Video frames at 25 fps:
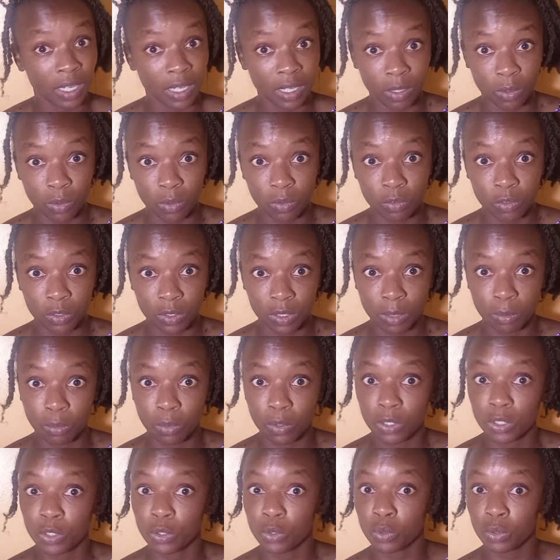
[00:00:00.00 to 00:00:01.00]
look for
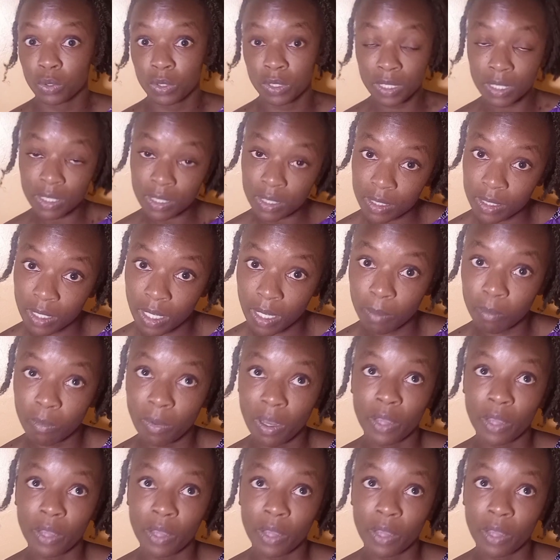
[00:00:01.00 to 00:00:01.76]
somebody to teach them?